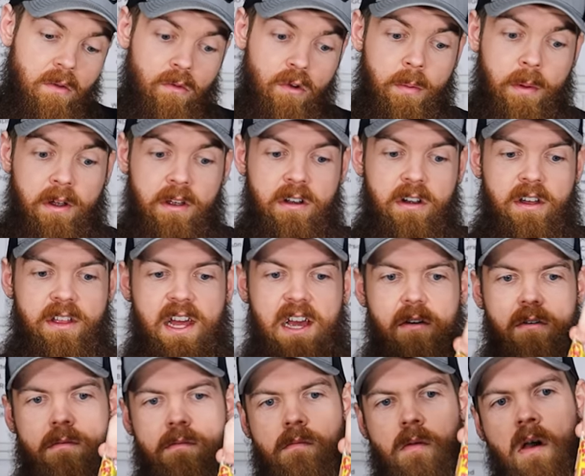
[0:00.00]
Well, probably not
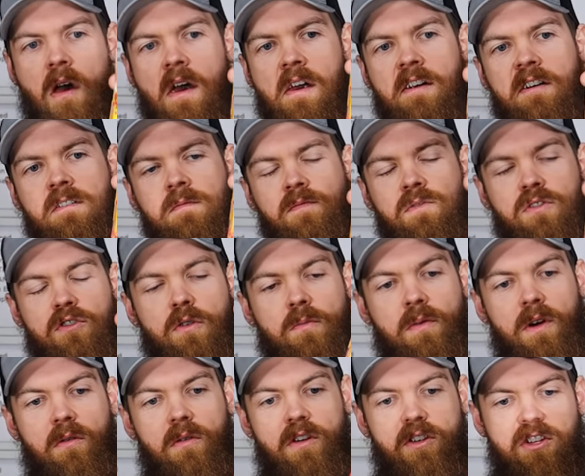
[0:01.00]
that one. They're
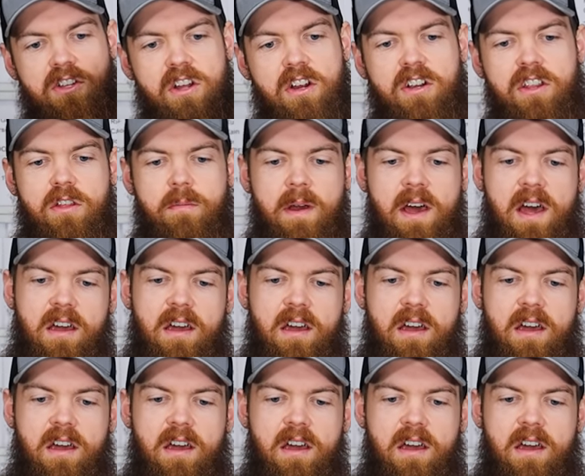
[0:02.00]
pretty well stuck to the